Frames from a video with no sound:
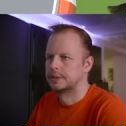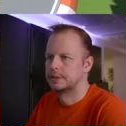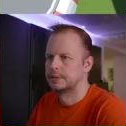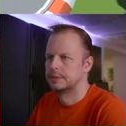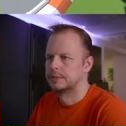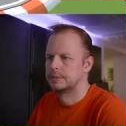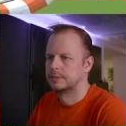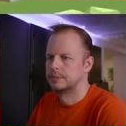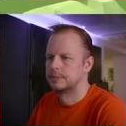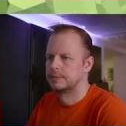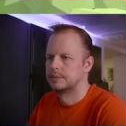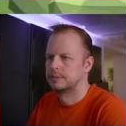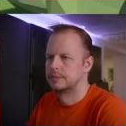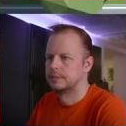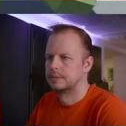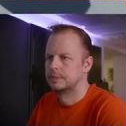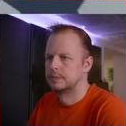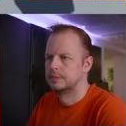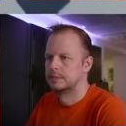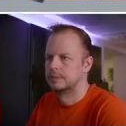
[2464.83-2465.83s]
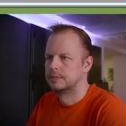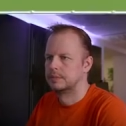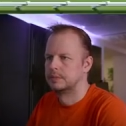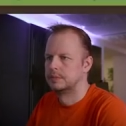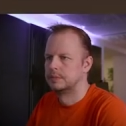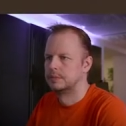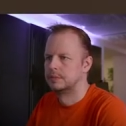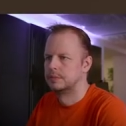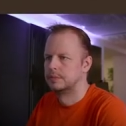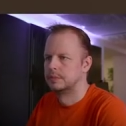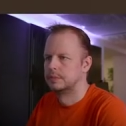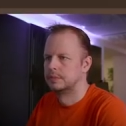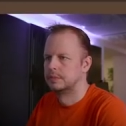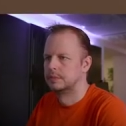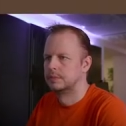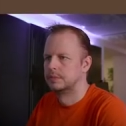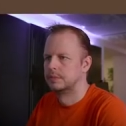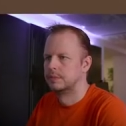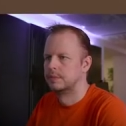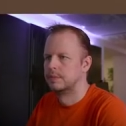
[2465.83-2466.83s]

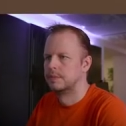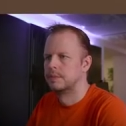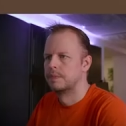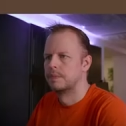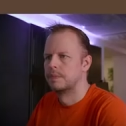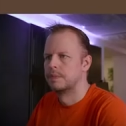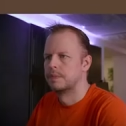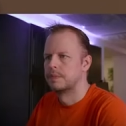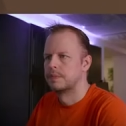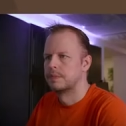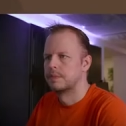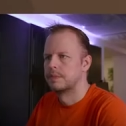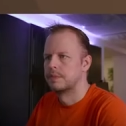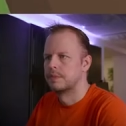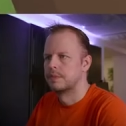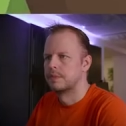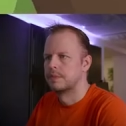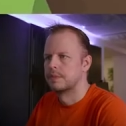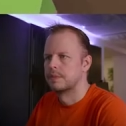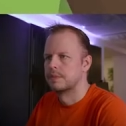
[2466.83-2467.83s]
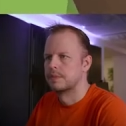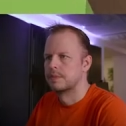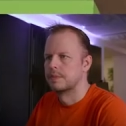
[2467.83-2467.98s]
(no one is talking)